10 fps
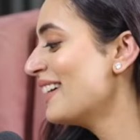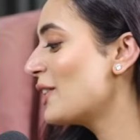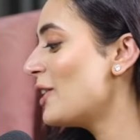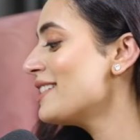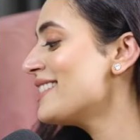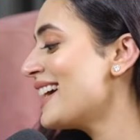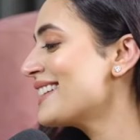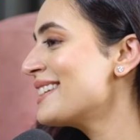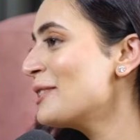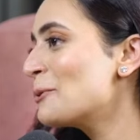
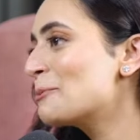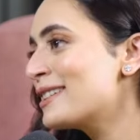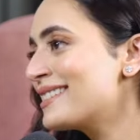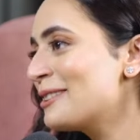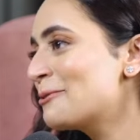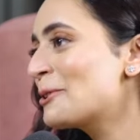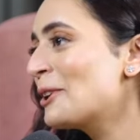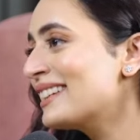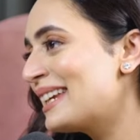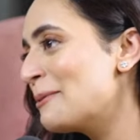Contacting Kubbra Sait for
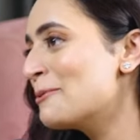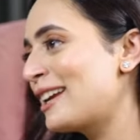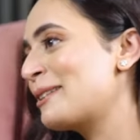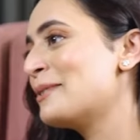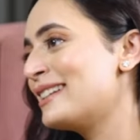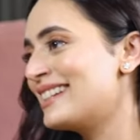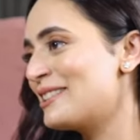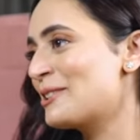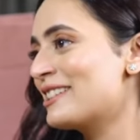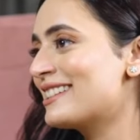all game
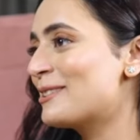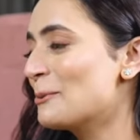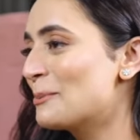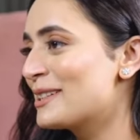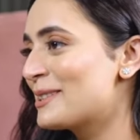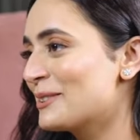recommendations. Hey, super soon.